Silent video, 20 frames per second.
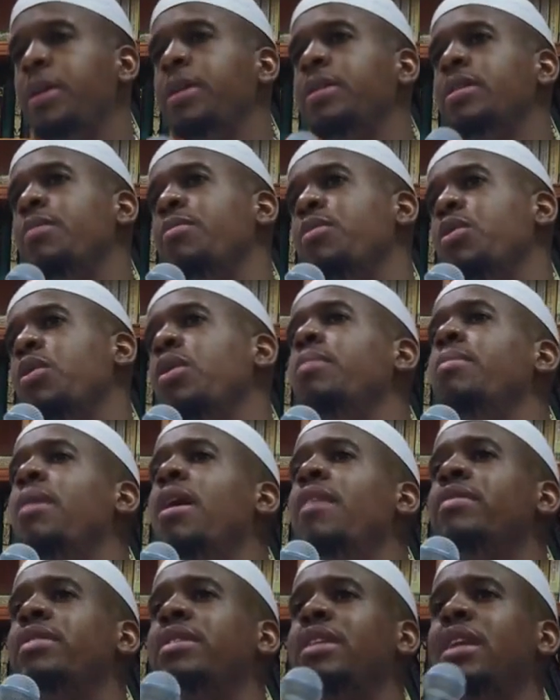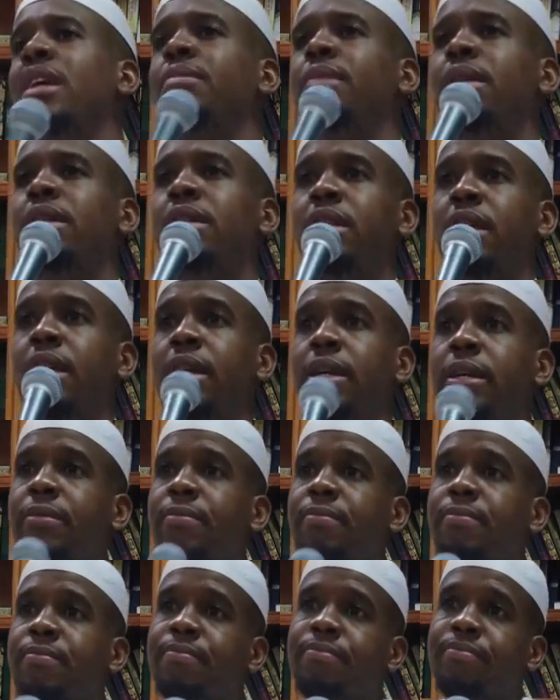Some of the ulama of Islam, they say
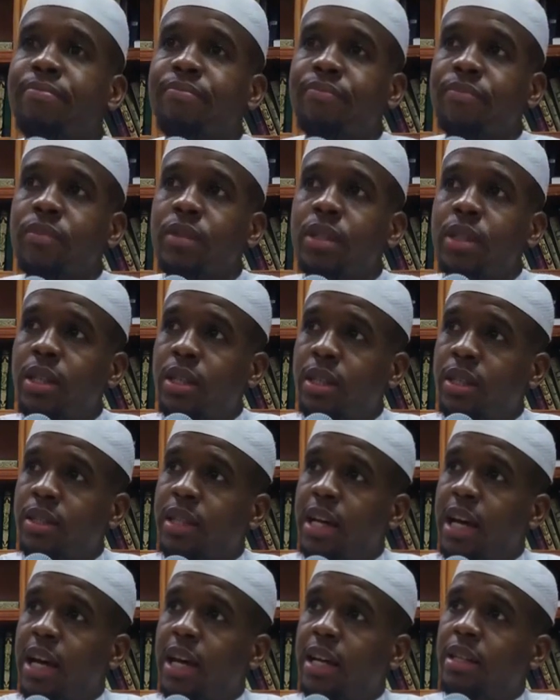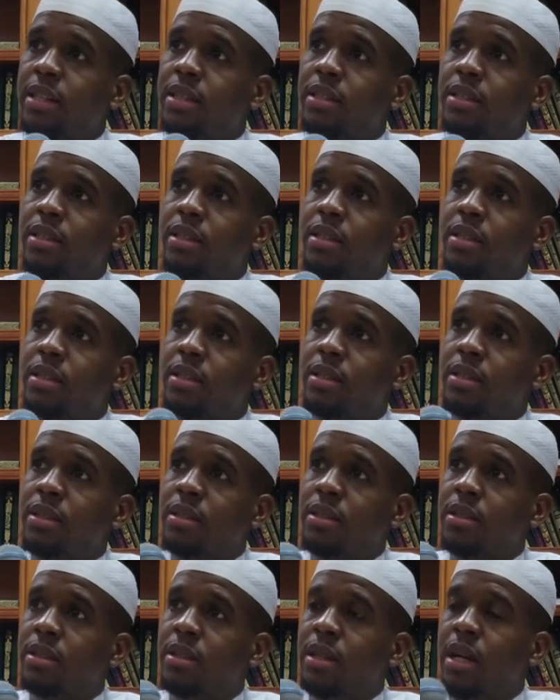that
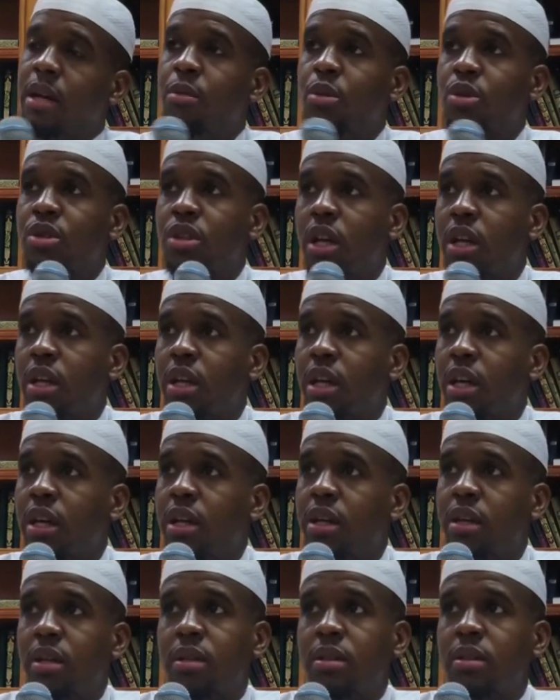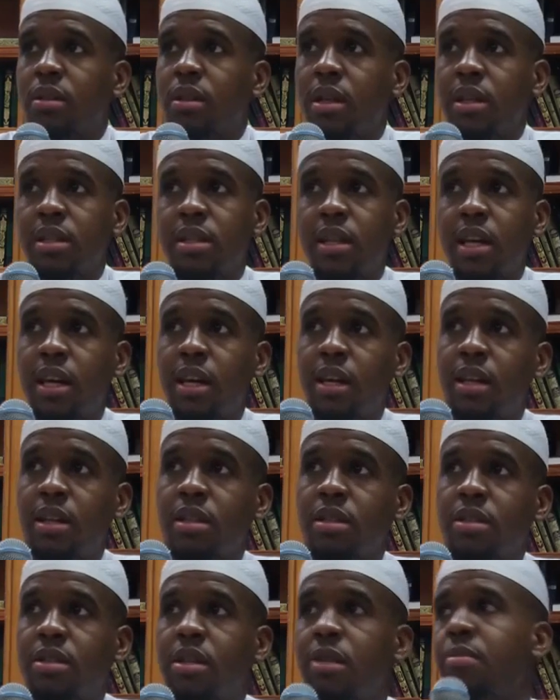a musalla is a
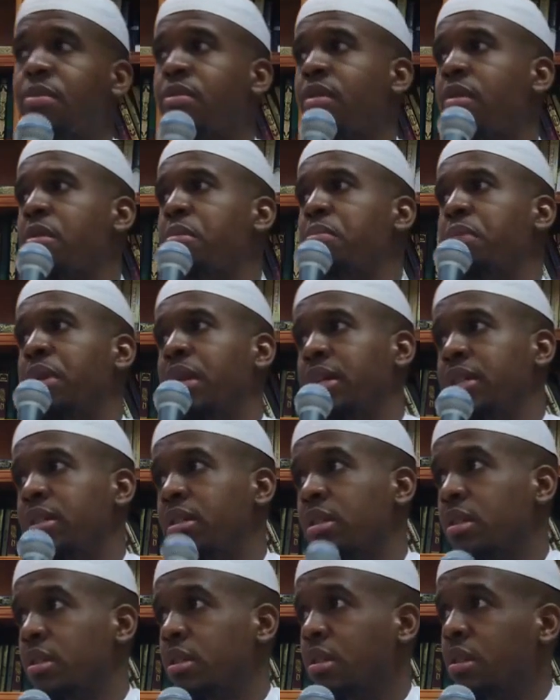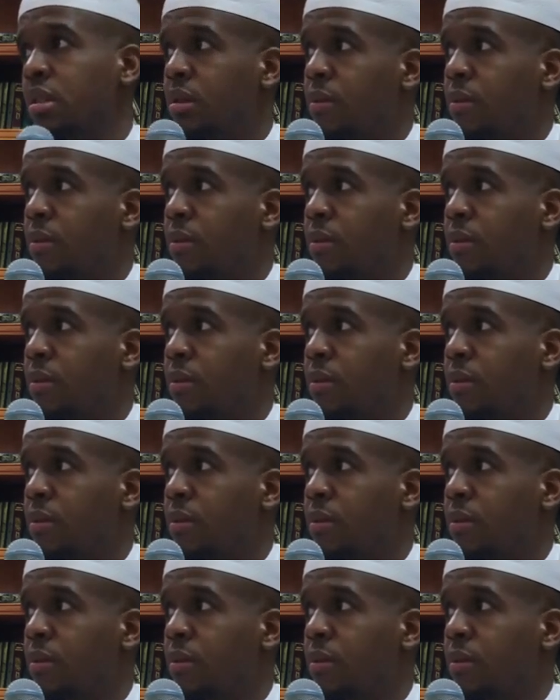temporary place.